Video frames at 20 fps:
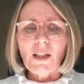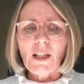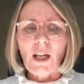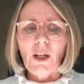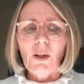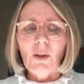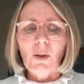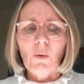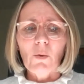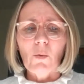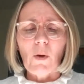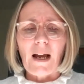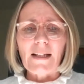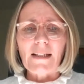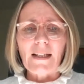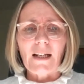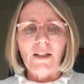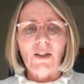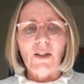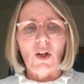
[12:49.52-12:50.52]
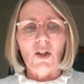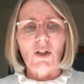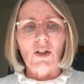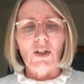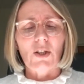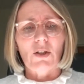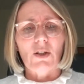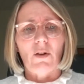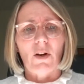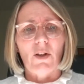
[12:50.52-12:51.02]
So as I
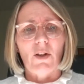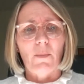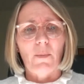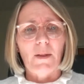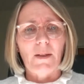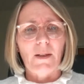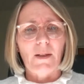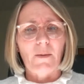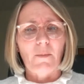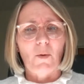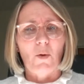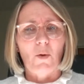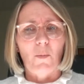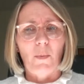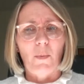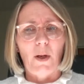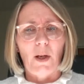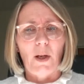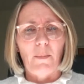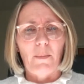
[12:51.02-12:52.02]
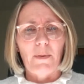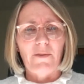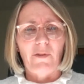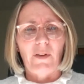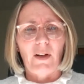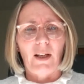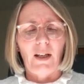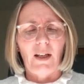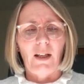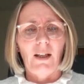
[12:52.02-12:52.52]
started to grow the business more
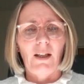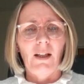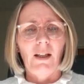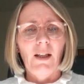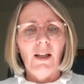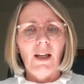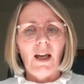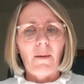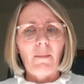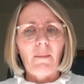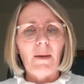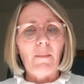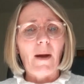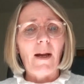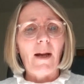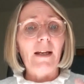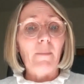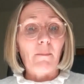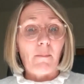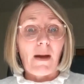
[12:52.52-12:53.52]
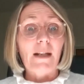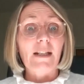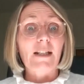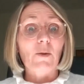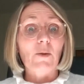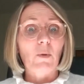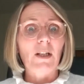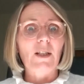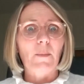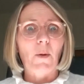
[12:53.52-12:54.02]
purposefully, I mean, my
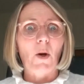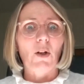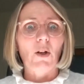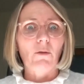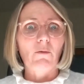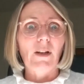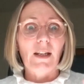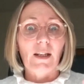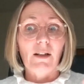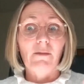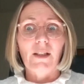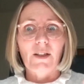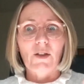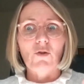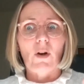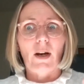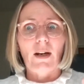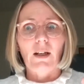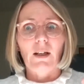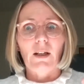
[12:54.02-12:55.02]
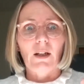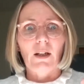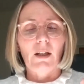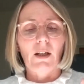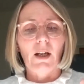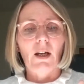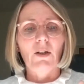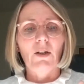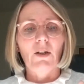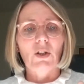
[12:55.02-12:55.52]
sweet spot on arena is training
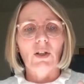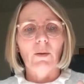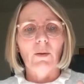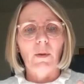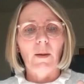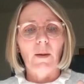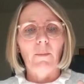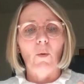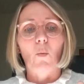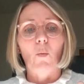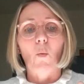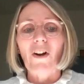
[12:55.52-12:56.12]
and coaching people.